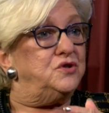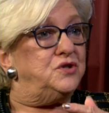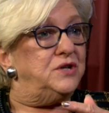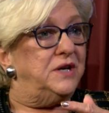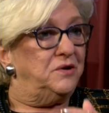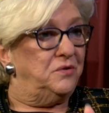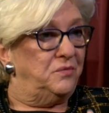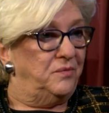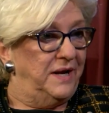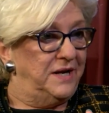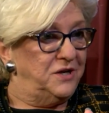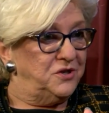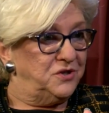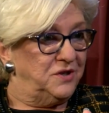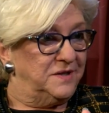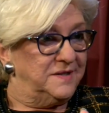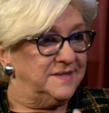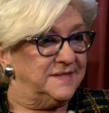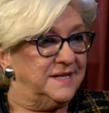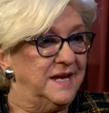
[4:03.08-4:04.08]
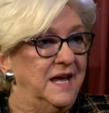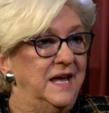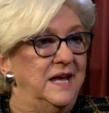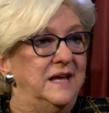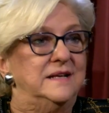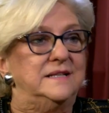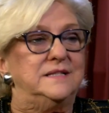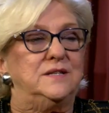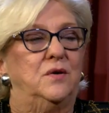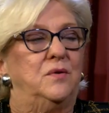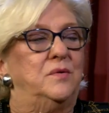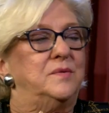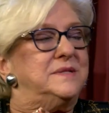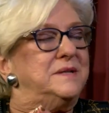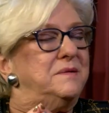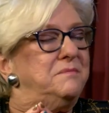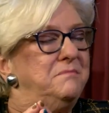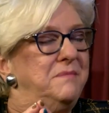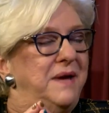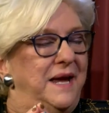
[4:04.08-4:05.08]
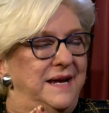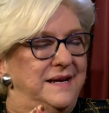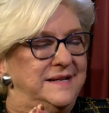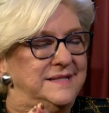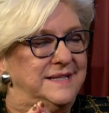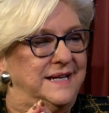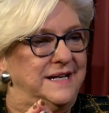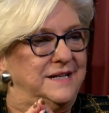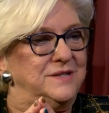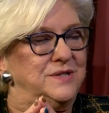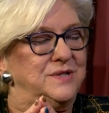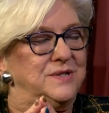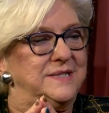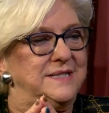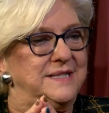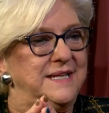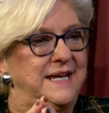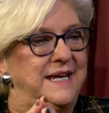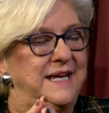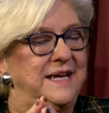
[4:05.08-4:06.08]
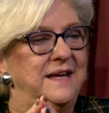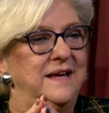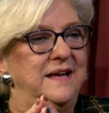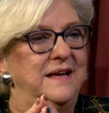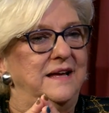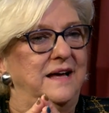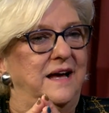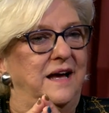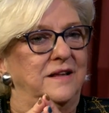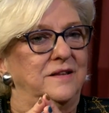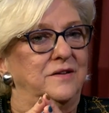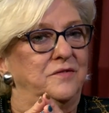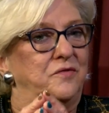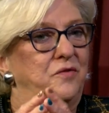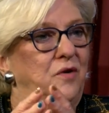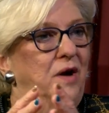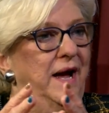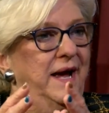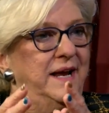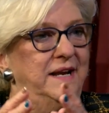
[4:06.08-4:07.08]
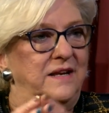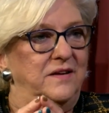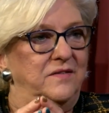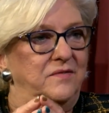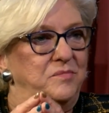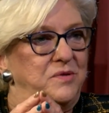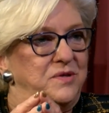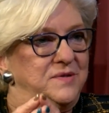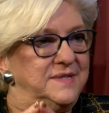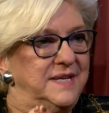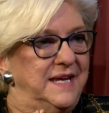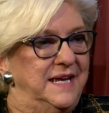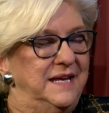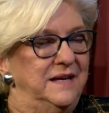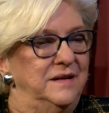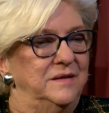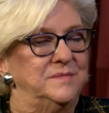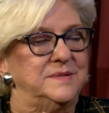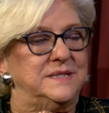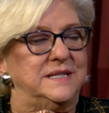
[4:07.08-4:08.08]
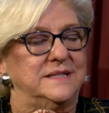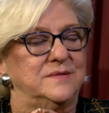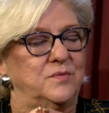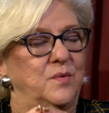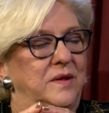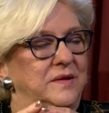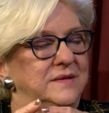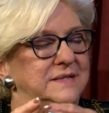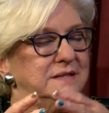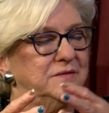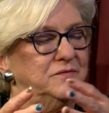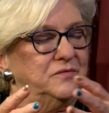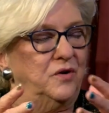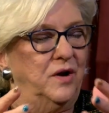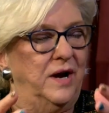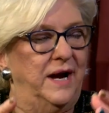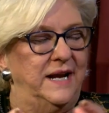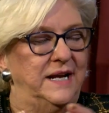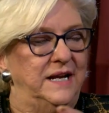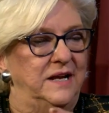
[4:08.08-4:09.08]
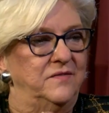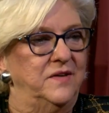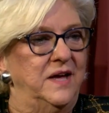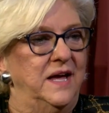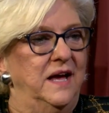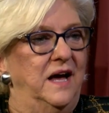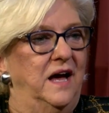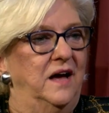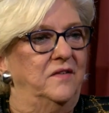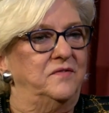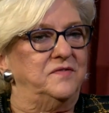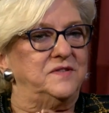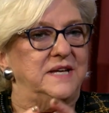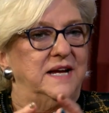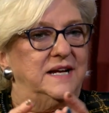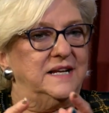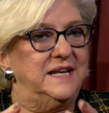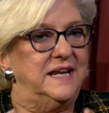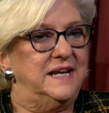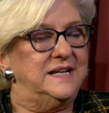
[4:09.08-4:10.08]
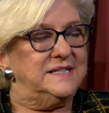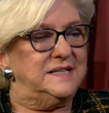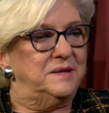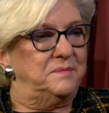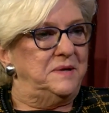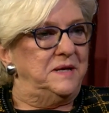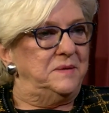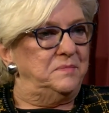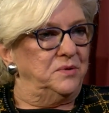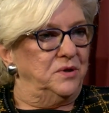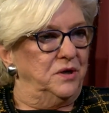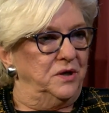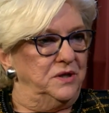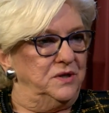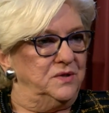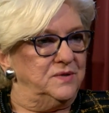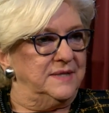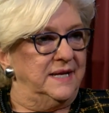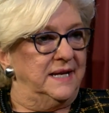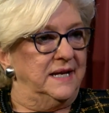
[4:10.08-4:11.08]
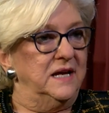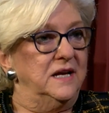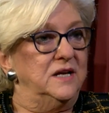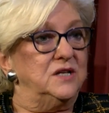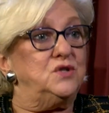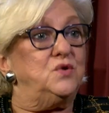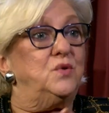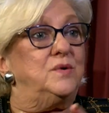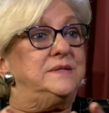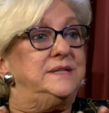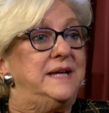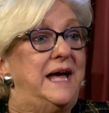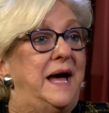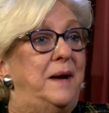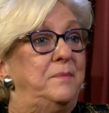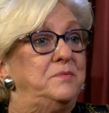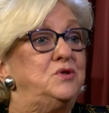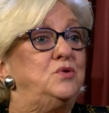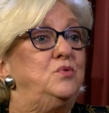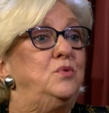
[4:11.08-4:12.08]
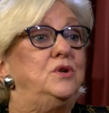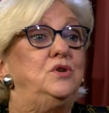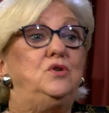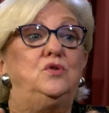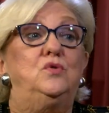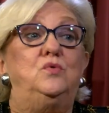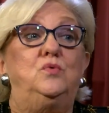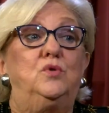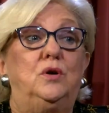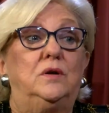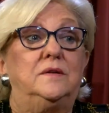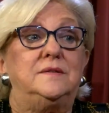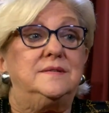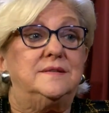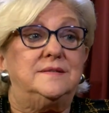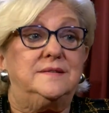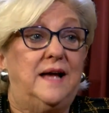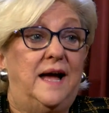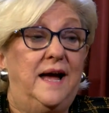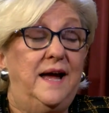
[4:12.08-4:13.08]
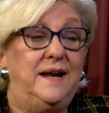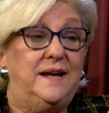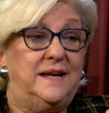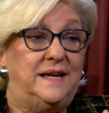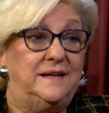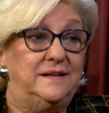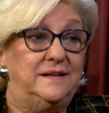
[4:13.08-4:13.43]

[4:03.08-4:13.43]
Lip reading: generations. So it was amazing to see the variety of museums as well as the variety of techniques that people are using to adapt to a new world society.